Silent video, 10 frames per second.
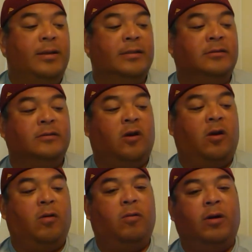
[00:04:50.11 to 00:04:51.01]
And these
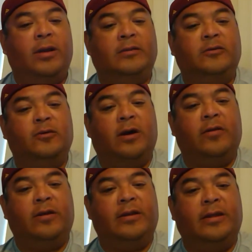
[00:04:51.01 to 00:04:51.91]
are 1 in
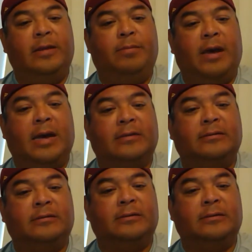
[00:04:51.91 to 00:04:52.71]
210 packs.